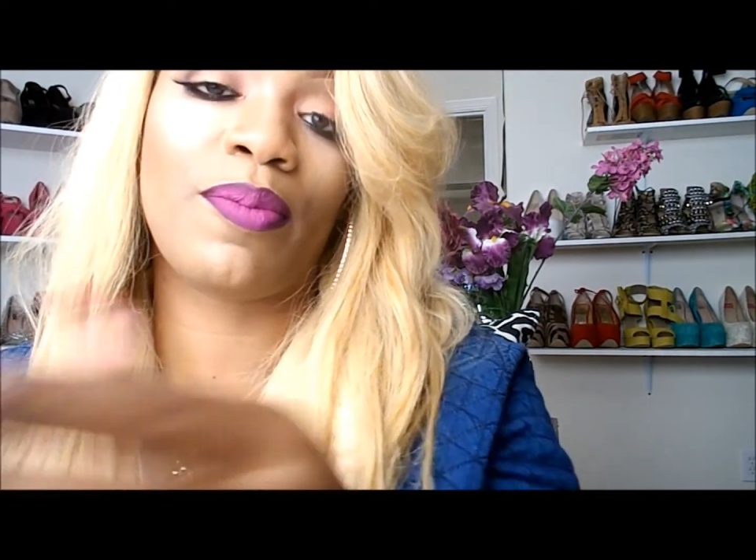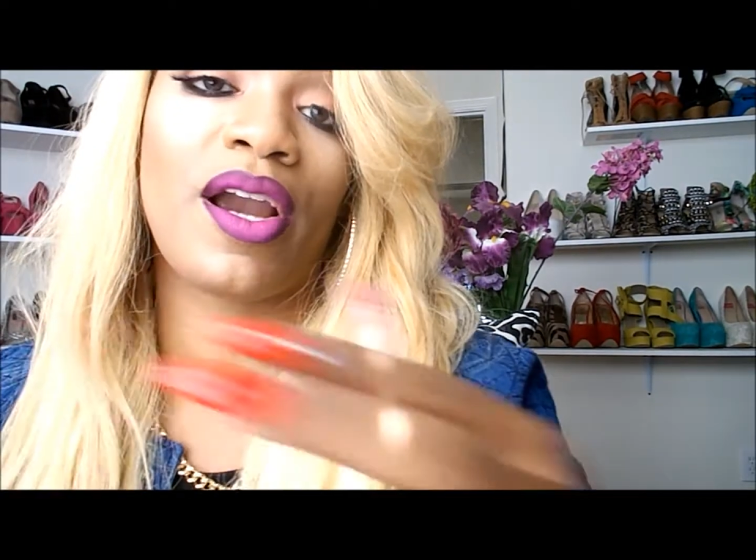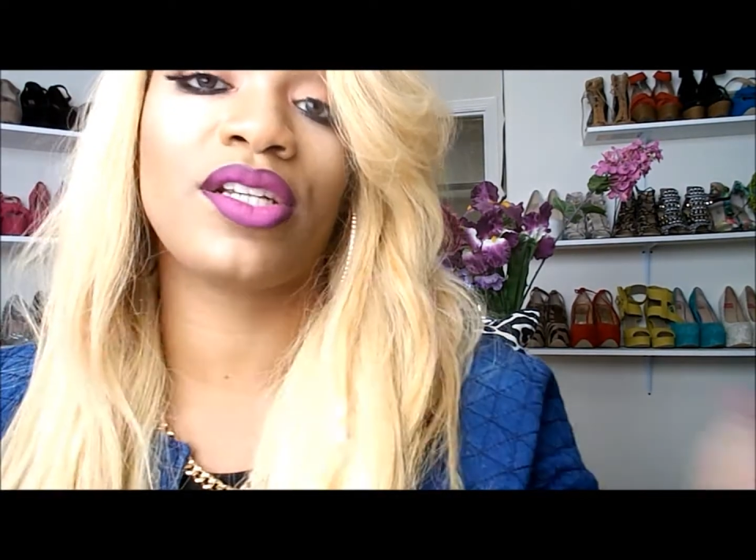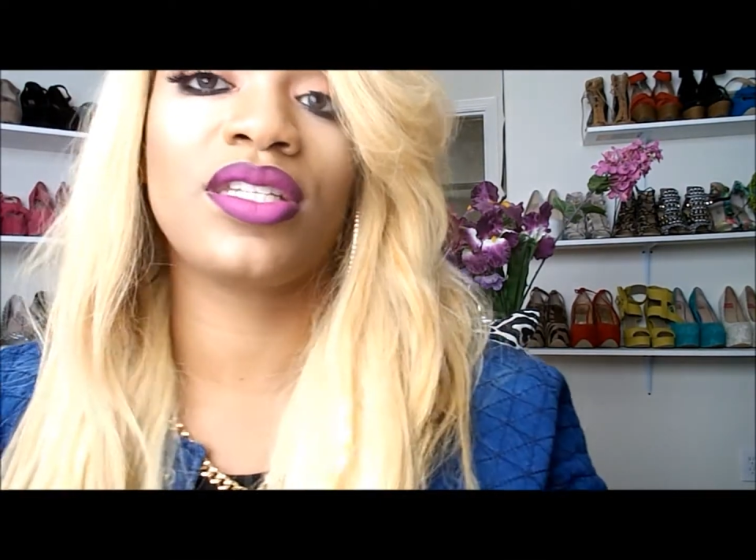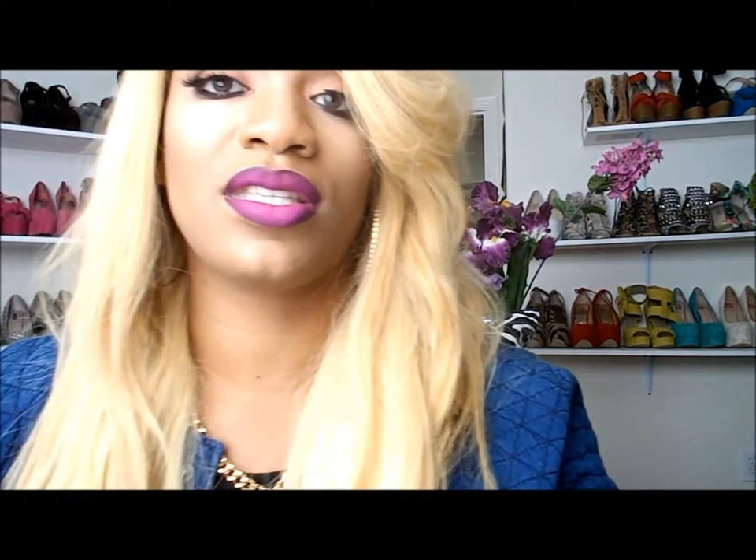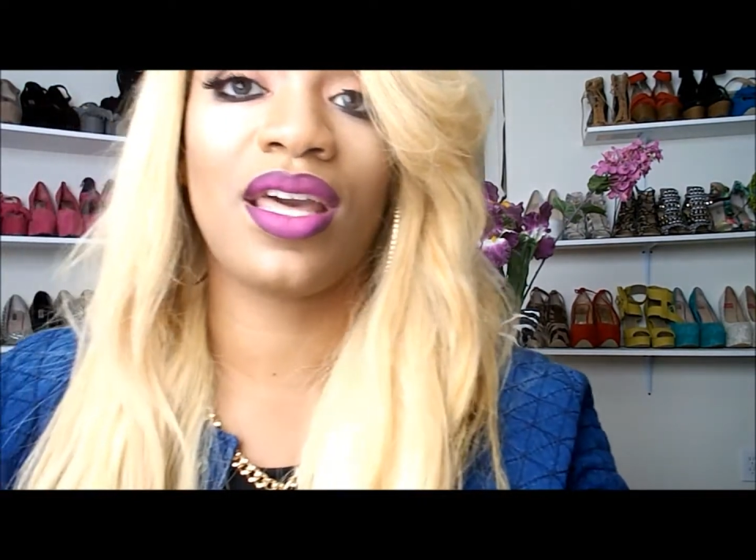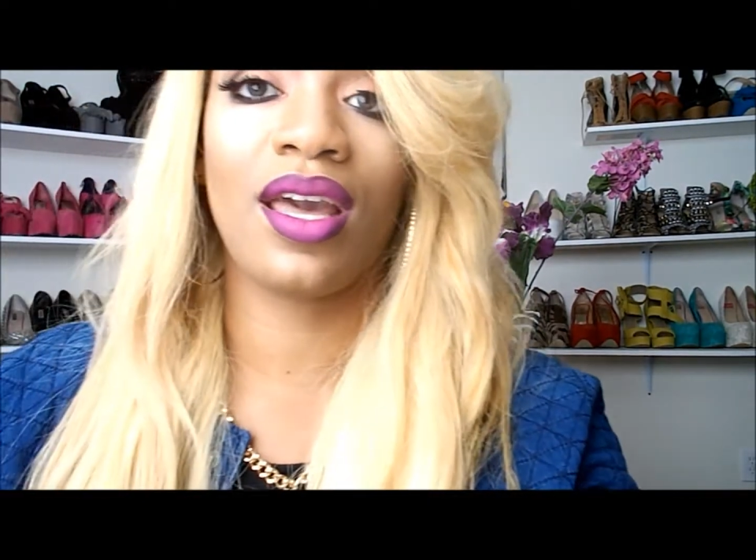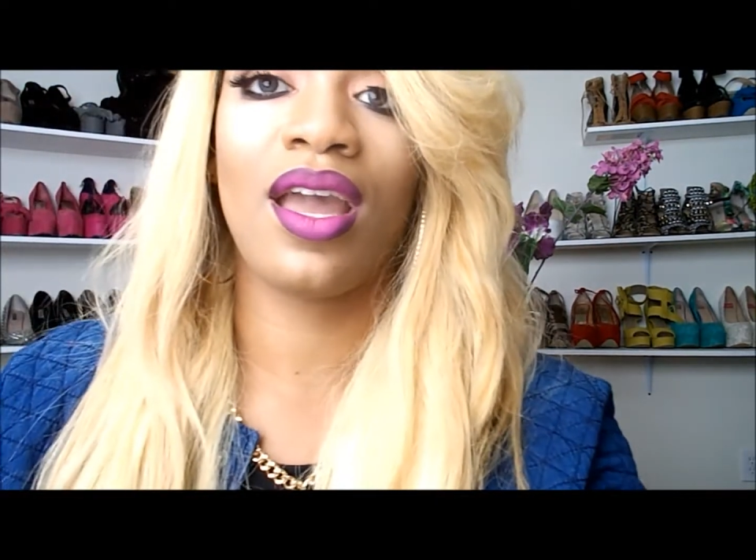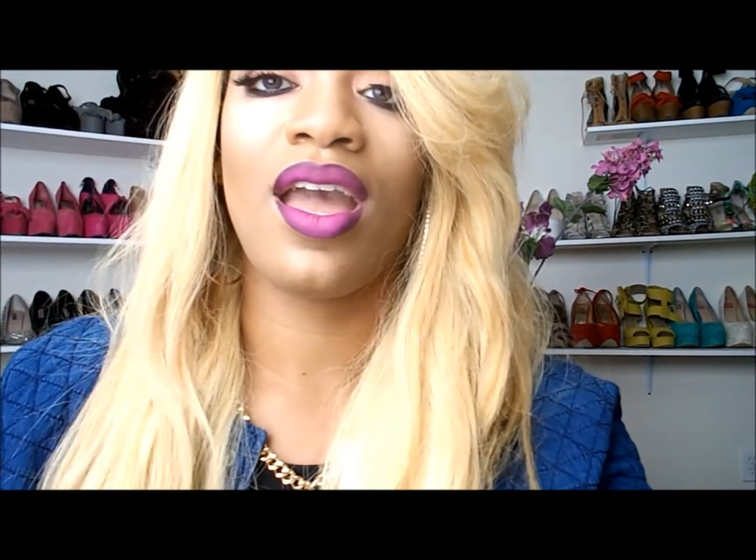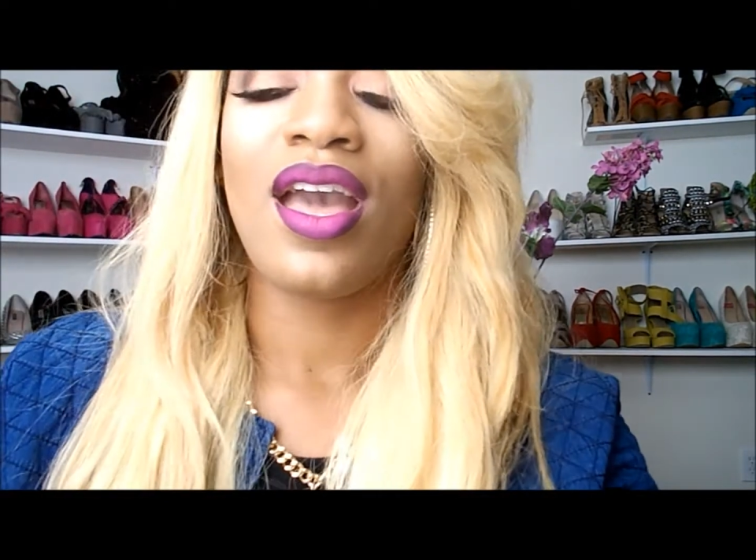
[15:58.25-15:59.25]

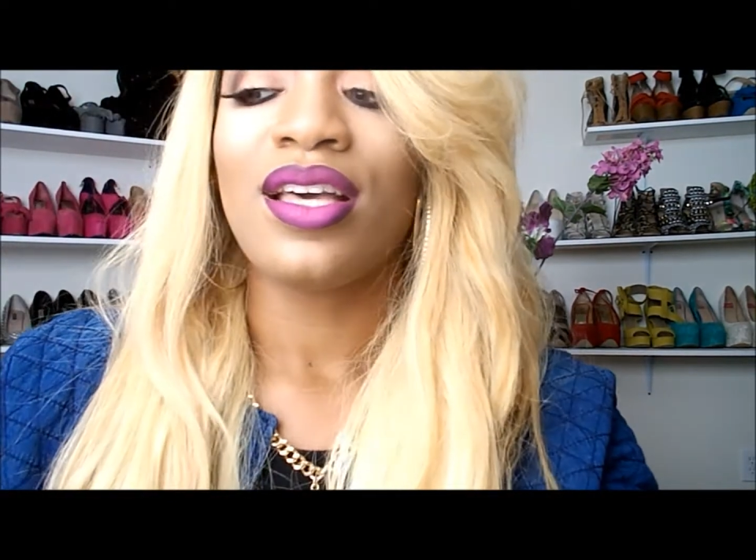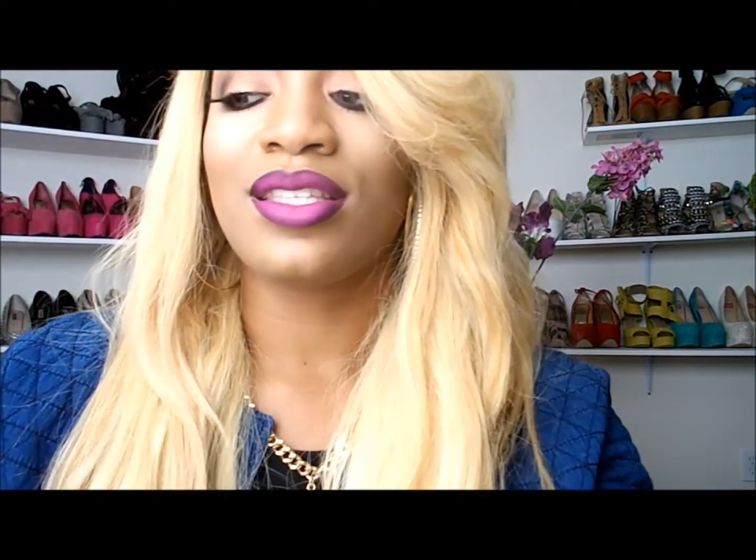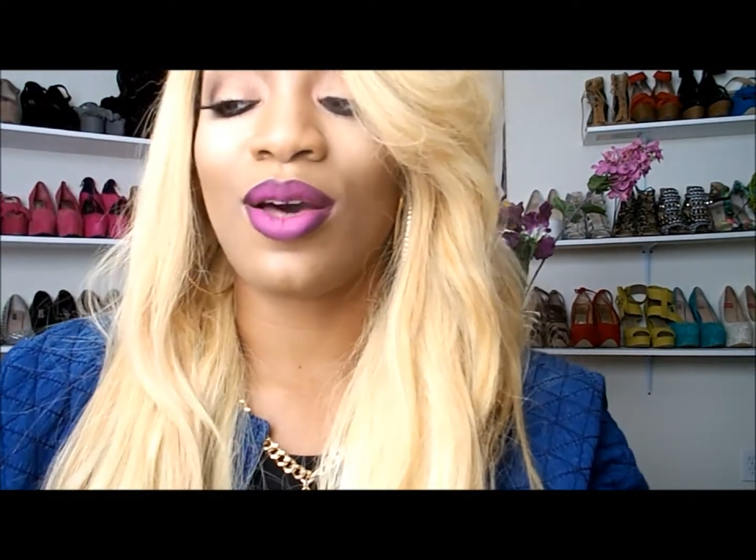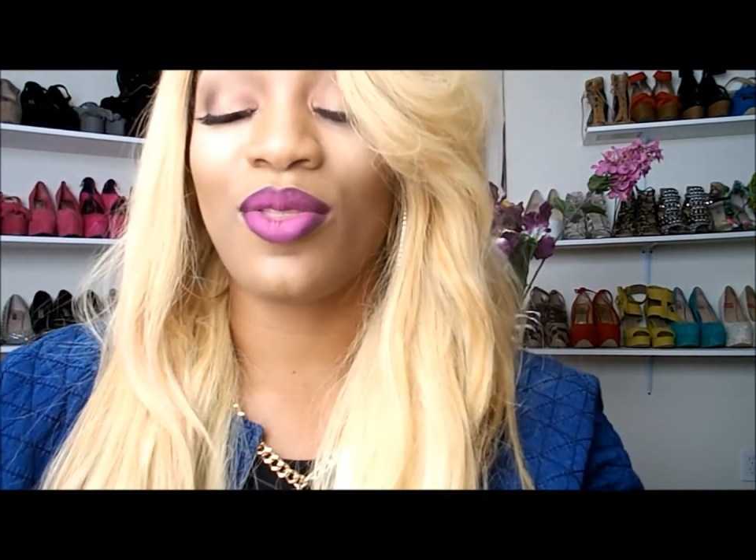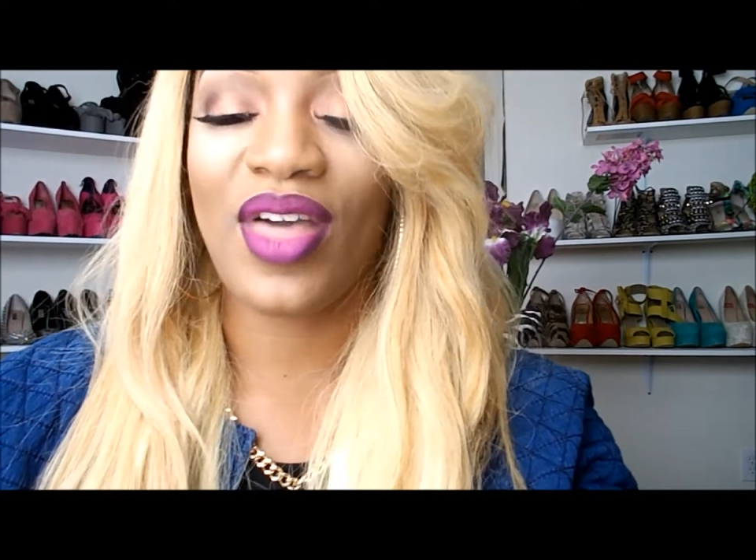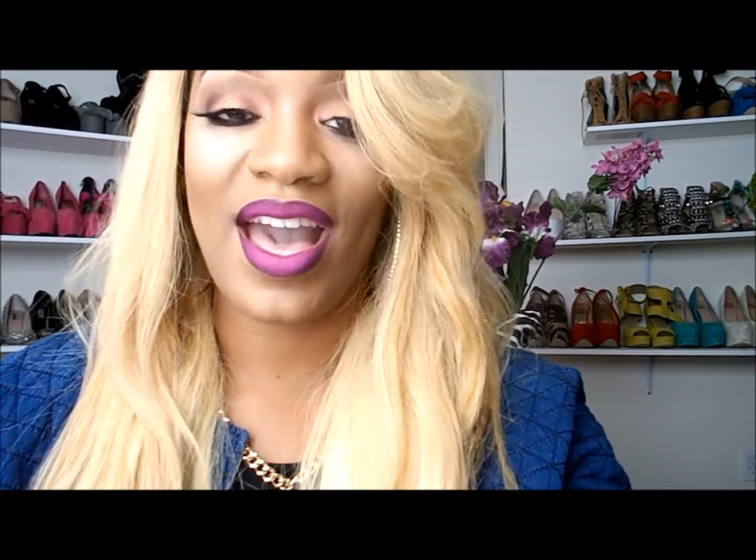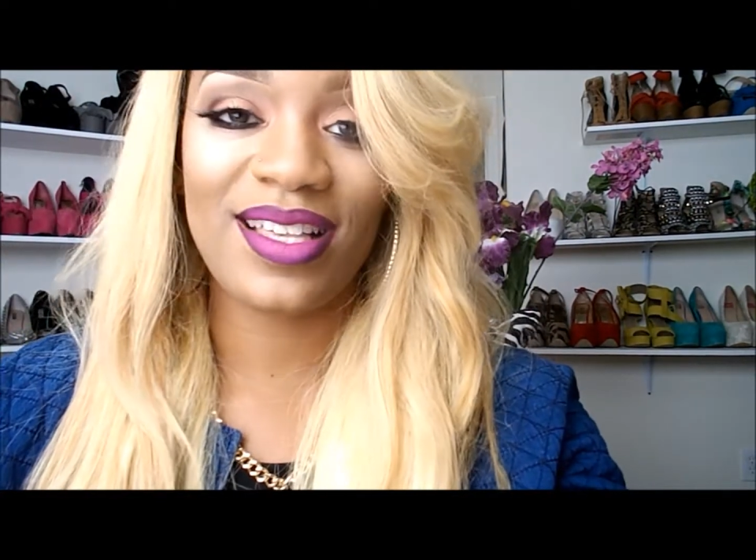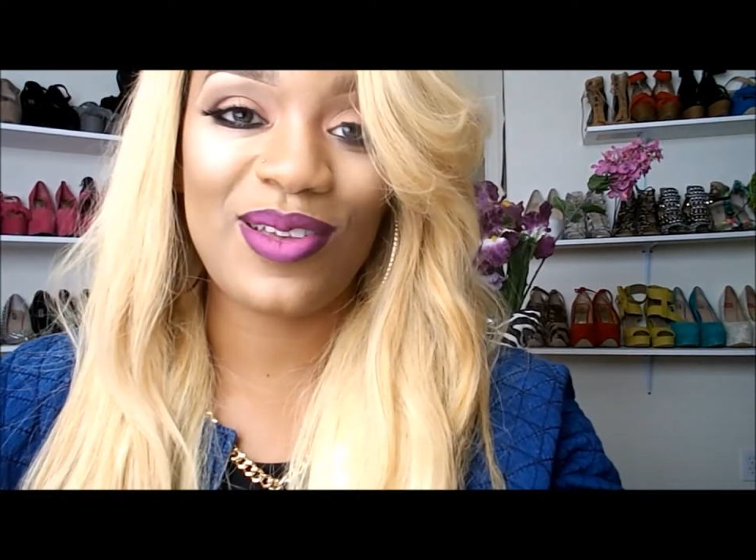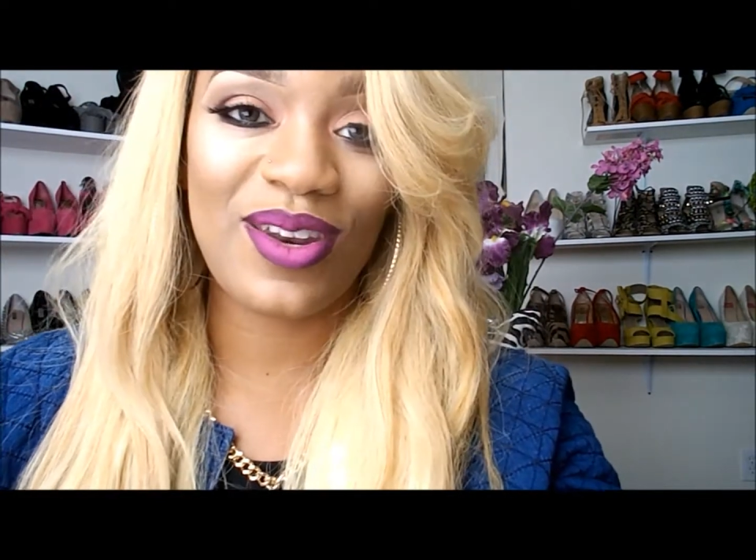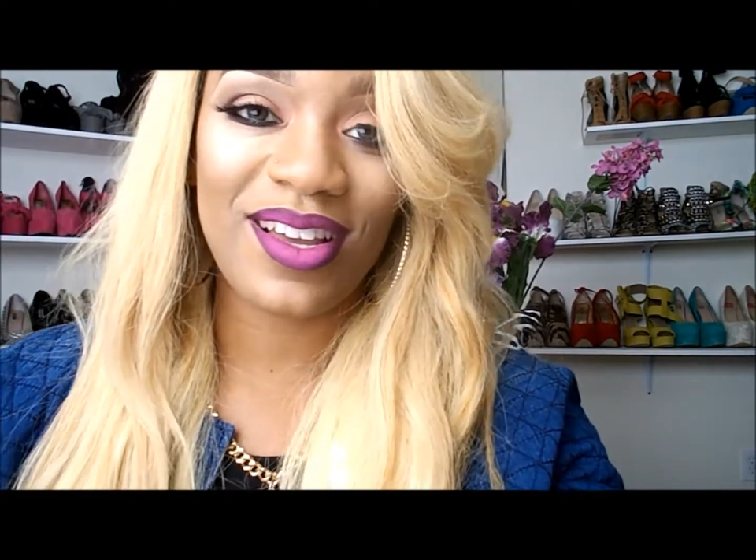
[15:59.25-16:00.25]
purchasing. So that
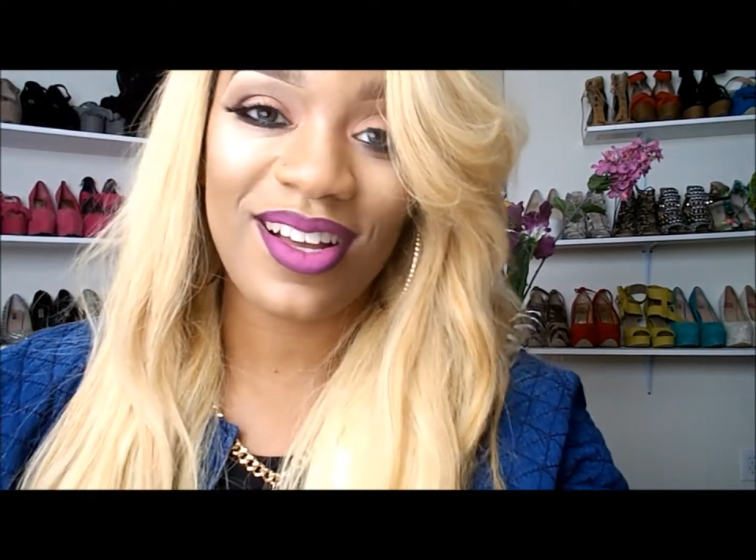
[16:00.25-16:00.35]
is going to